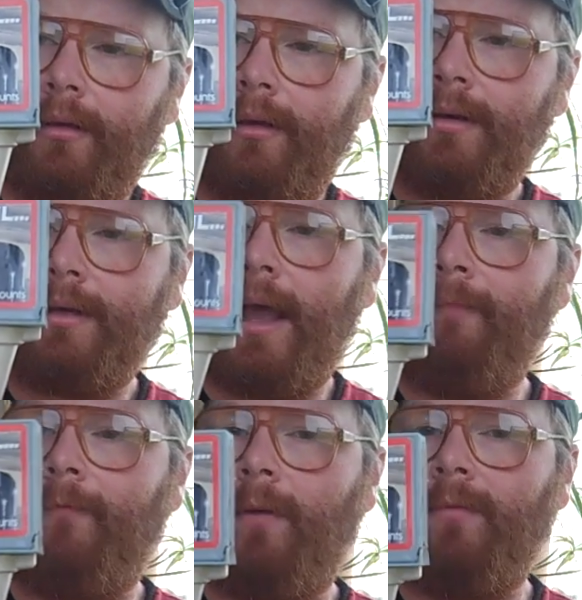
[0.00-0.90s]
This
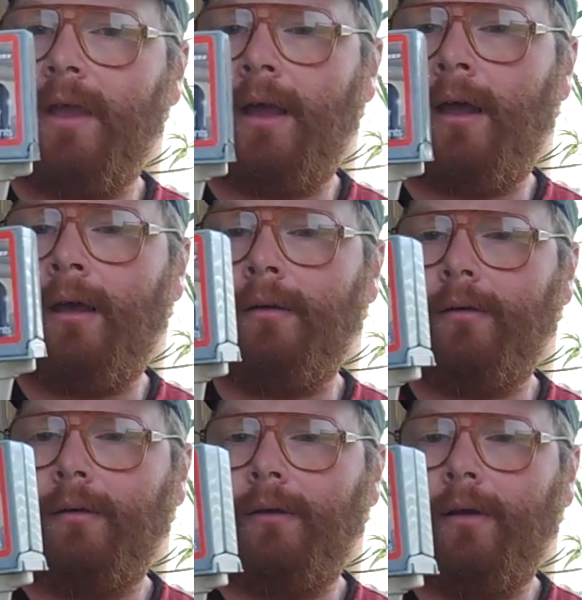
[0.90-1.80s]
came from the uh,
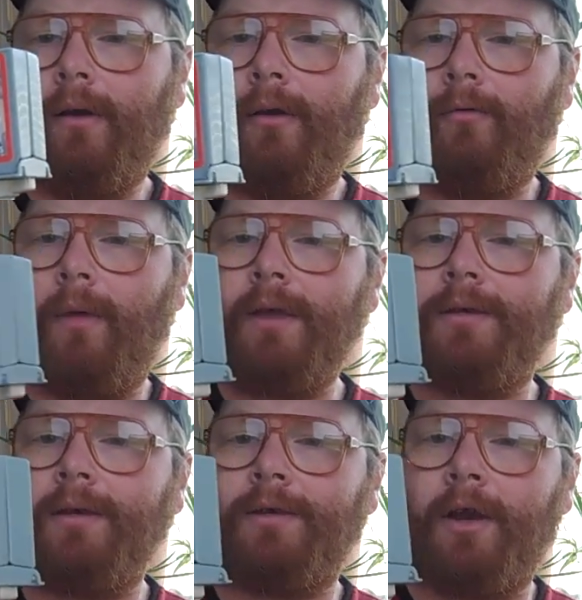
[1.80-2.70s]

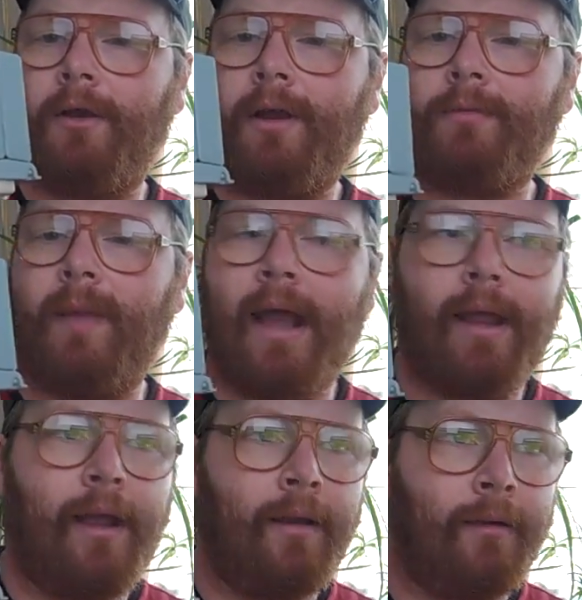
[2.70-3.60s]
racing series
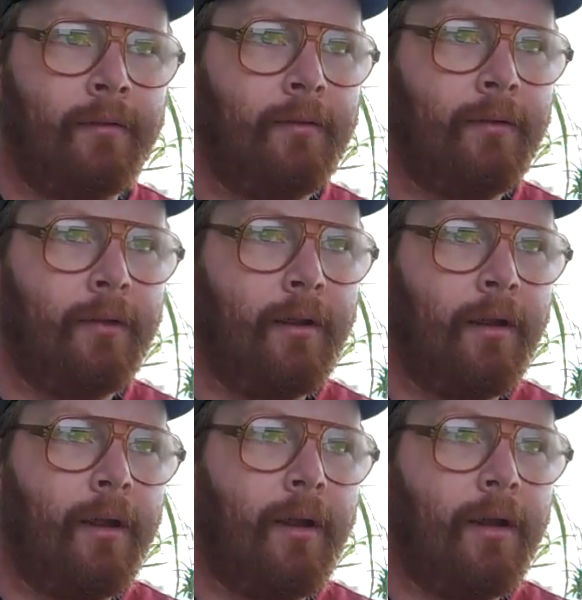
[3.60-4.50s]
back in
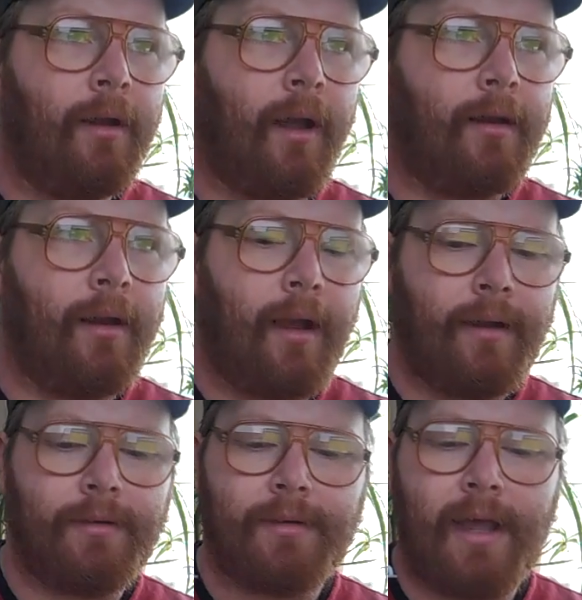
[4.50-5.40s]

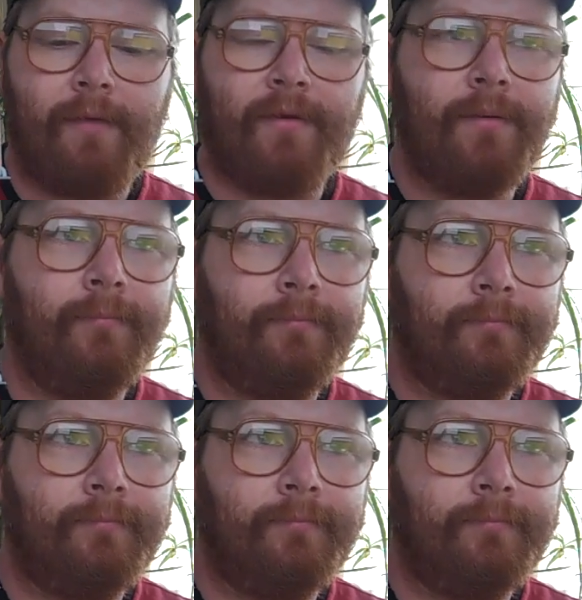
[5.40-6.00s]
1987.